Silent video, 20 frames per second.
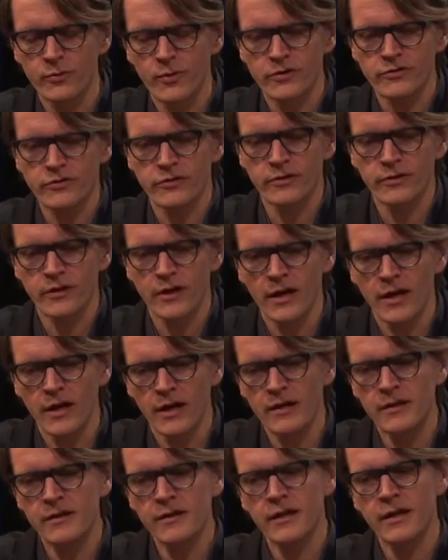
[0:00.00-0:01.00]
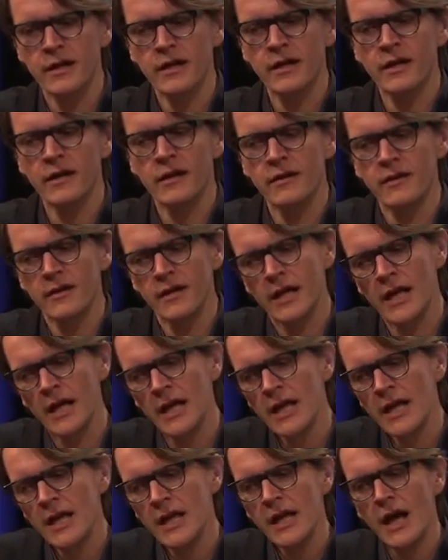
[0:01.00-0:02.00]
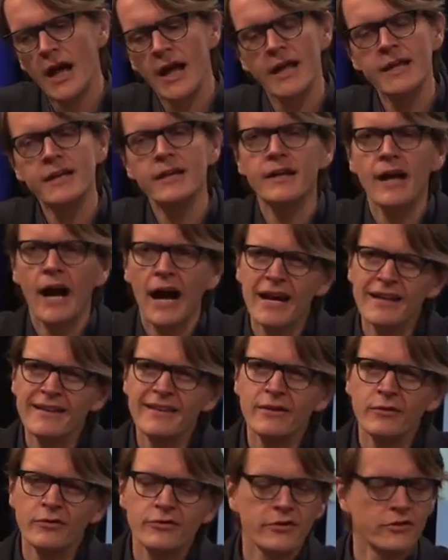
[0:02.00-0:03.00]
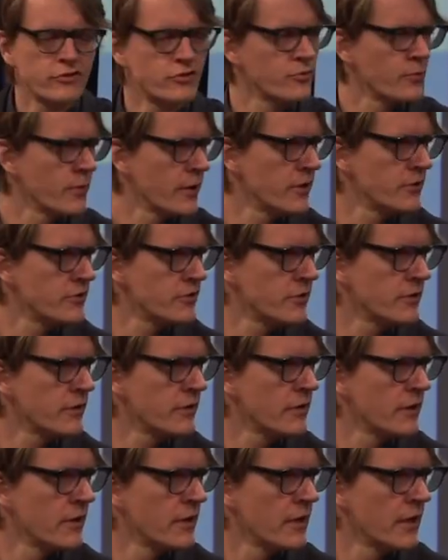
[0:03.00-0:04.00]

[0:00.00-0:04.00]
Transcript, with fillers: question, and uh, in an ideal situation,